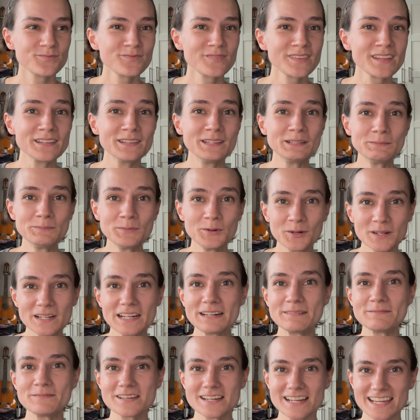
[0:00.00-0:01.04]
The more
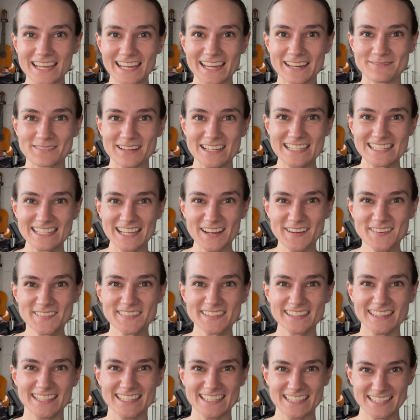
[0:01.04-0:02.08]
I'm looking at myself
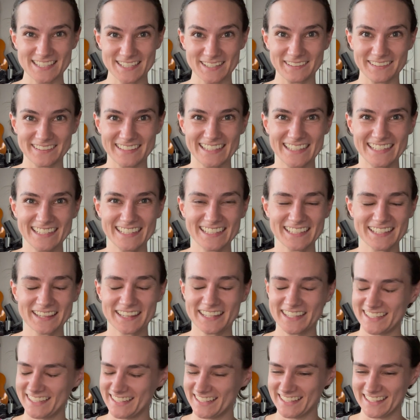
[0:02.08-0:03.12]
in this screen,
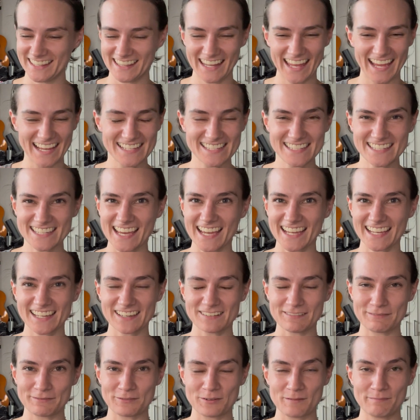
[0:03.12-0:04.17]
the less I
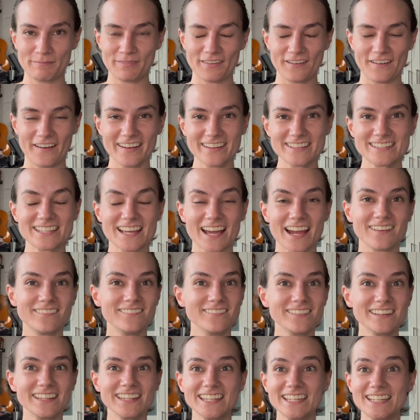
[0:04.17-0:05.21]
can form thoughts. I
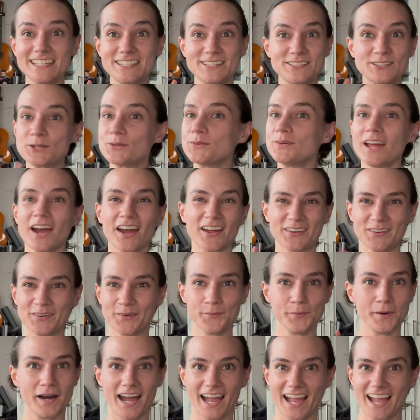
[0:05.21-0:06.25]
really do not know
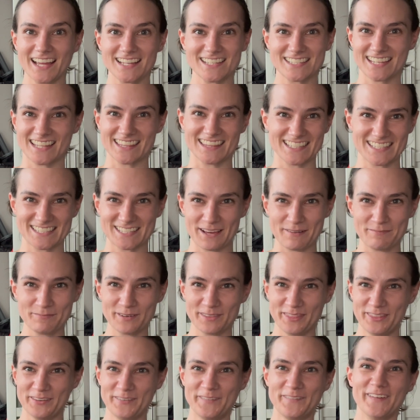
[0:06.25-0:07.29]
why I set this up
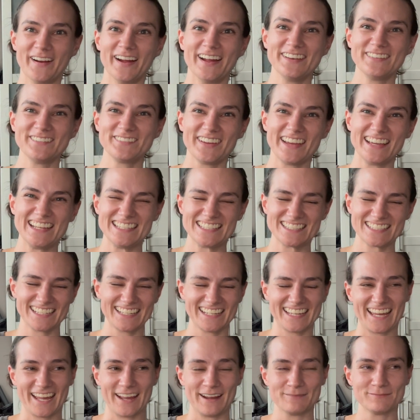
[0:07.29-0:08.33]
with the front-facing
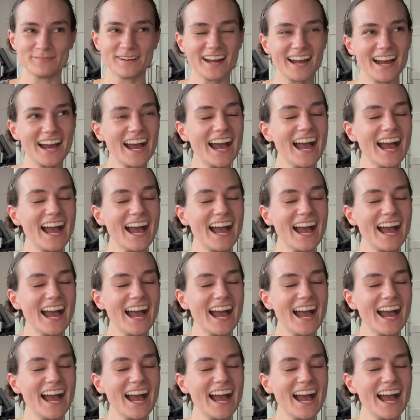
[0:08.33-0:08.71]
camera.